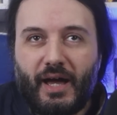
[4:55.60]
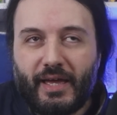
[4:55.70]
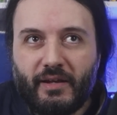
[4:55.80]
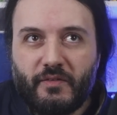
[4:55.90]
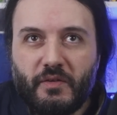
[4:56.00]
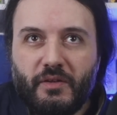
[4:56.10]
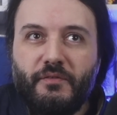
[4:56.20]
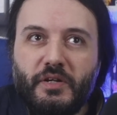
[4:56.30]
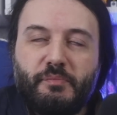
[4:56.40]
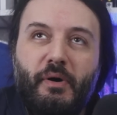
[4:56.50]
I understood the
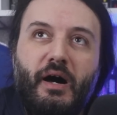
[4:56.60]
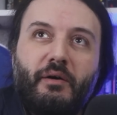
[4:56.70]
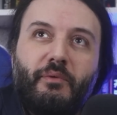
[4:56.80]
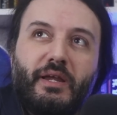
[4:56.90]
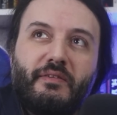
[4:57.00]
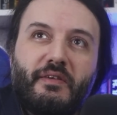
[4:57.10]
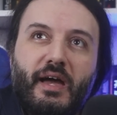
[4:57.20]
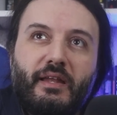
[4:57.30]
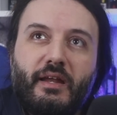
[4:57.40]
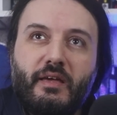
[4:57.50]
first part when he
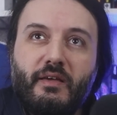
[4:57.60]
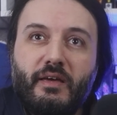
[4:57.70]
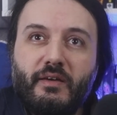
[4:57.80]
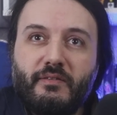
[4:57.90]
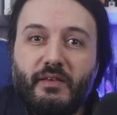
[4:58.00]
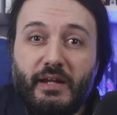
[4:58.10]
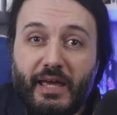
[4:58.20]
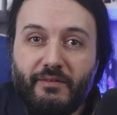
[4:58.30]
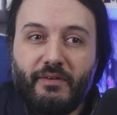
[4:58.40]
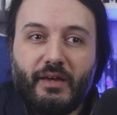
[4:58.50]
said that he is in the
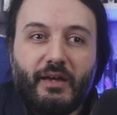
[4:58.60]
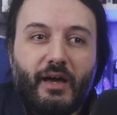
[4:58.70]
navy,